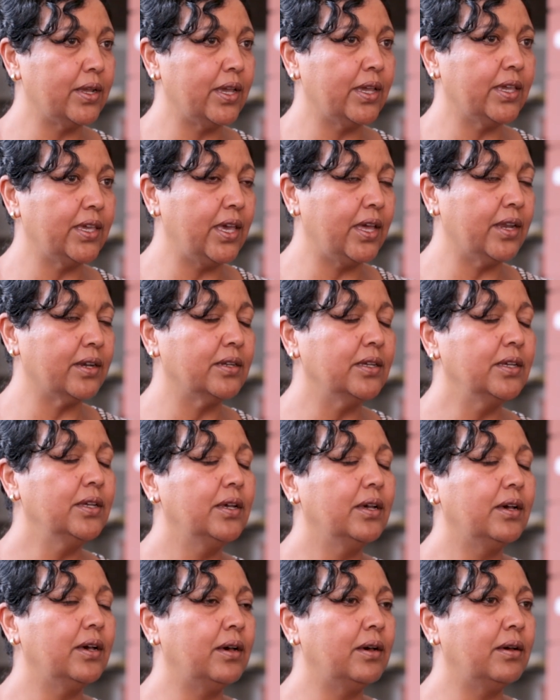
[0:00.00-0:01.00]
Again,
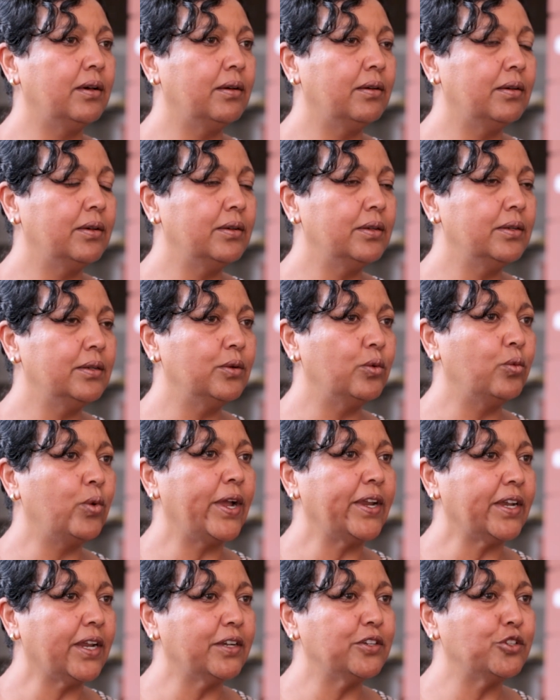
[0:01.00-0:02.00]

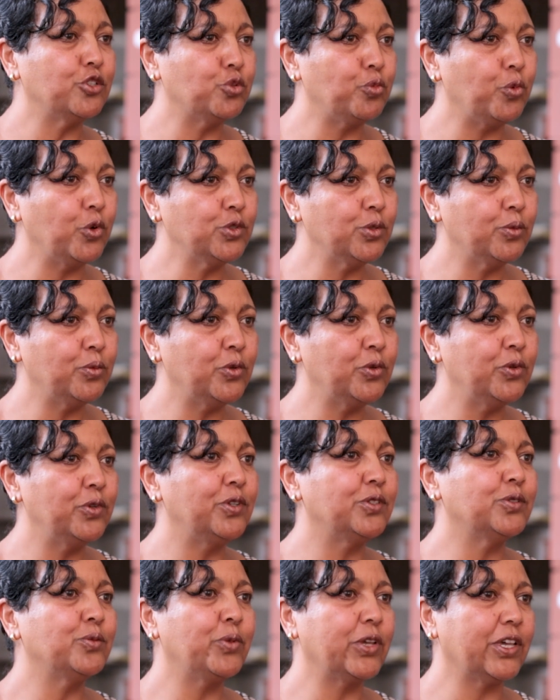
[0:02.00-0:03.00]
why not disposable
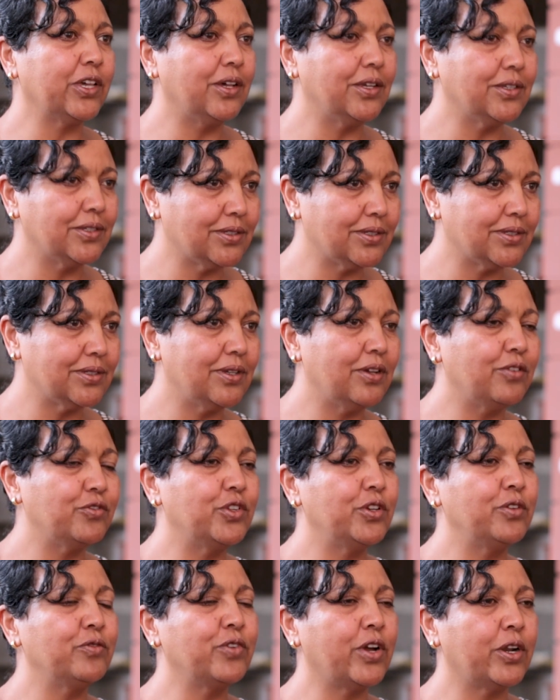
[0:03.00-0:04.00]
is because of
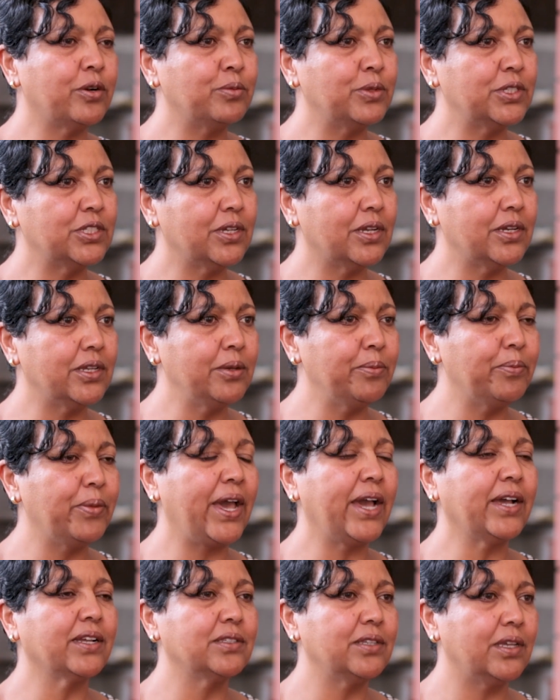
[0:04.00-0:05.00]
the environmental
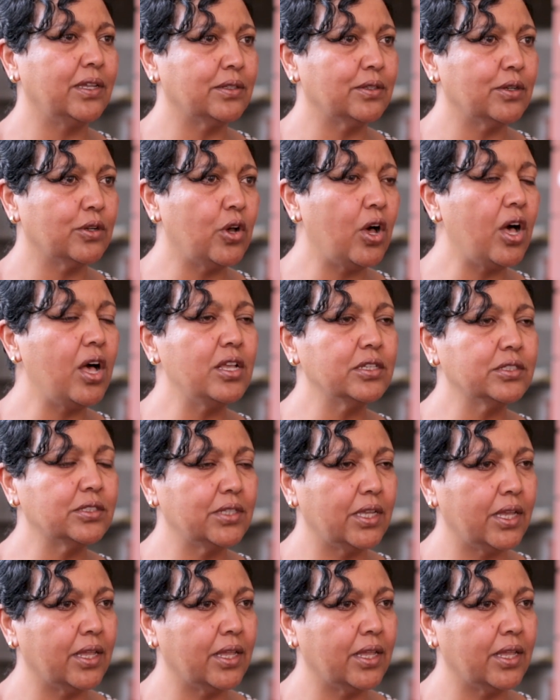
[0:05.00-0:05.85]
impact and the cost,